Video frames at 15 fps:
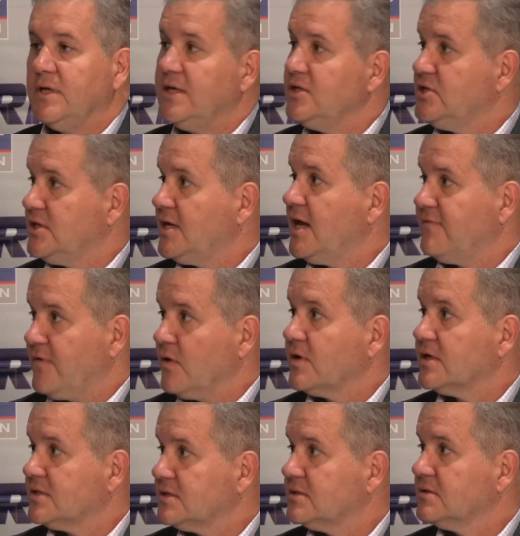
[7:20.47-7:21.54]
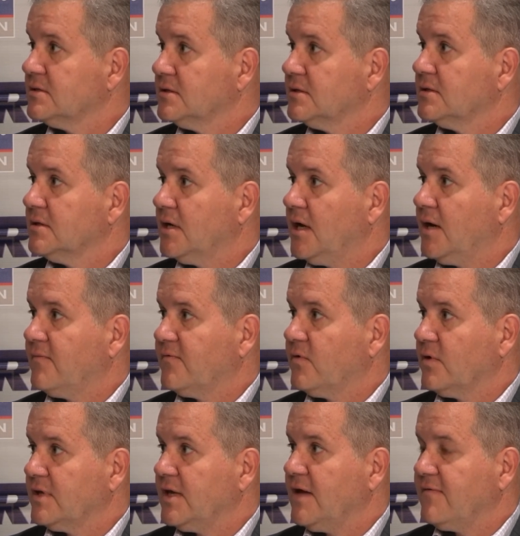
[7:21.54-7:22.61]
We need GA focus
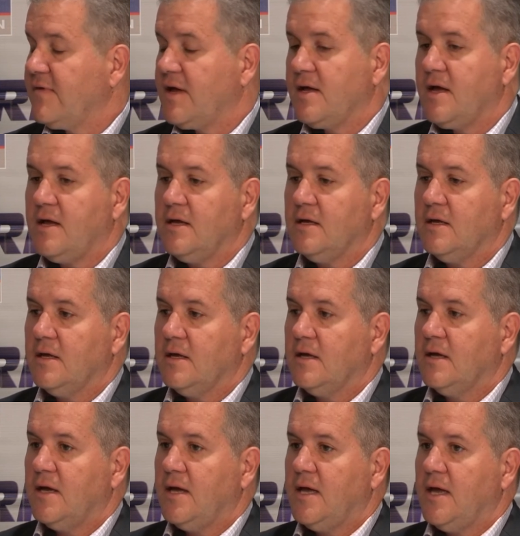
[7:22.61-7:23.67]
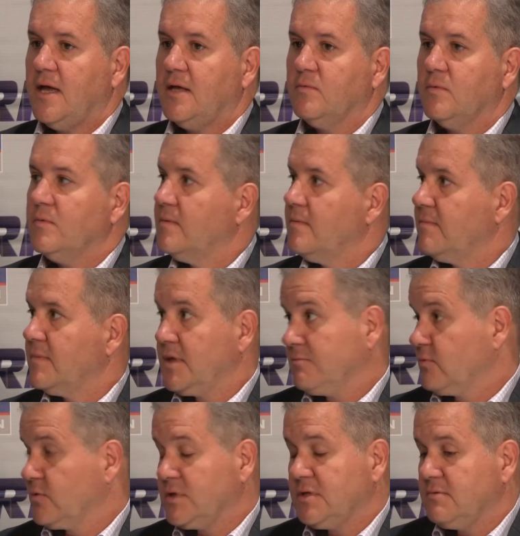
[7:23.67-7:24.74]
for the FAA.
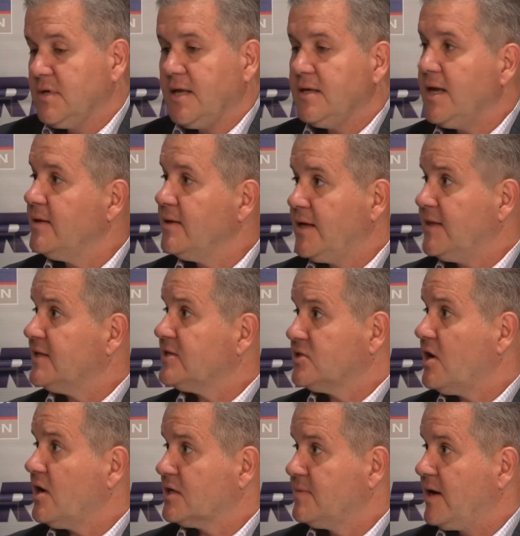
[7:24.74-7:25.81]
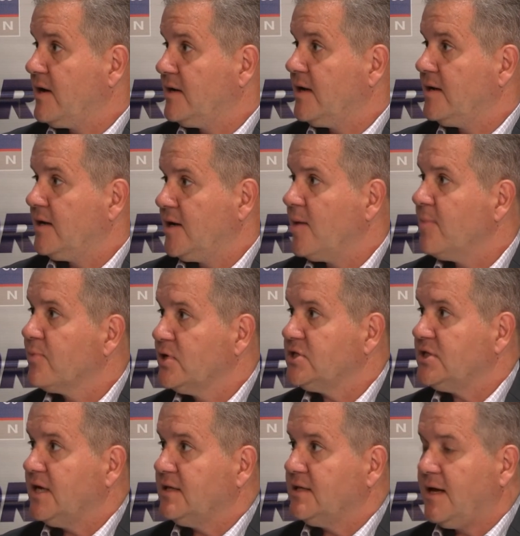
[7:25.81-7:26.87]
And that's talked about, and I
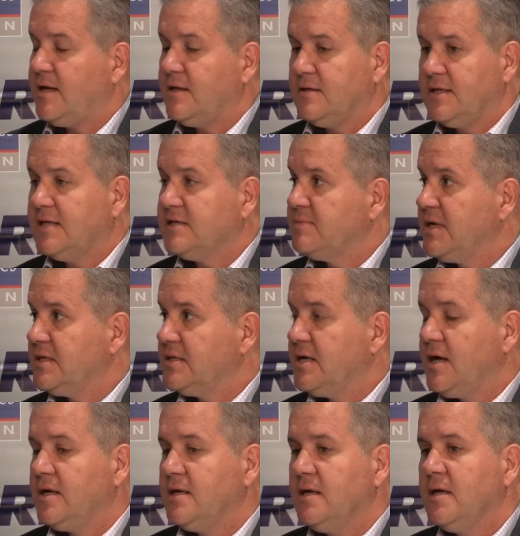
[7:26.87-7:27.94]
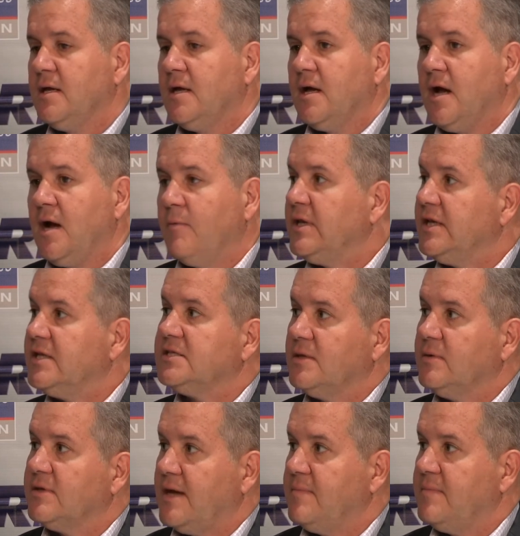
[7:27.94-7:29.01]
appreciate that that's being done. We need
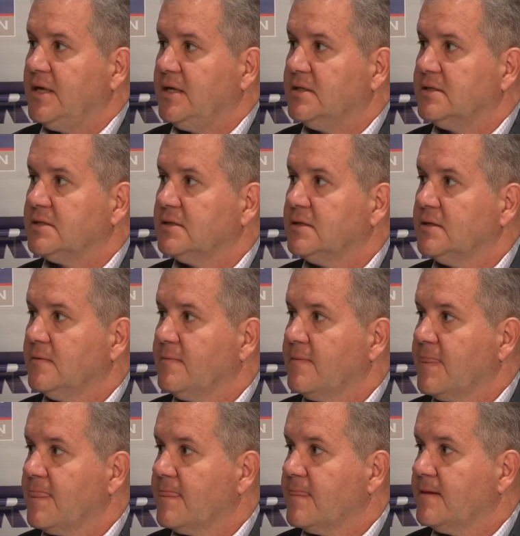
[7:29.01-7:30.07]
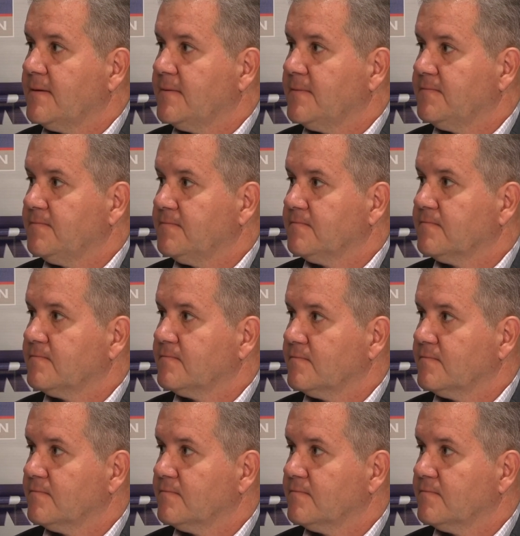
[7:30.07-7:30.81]
to see what that means. Especially with that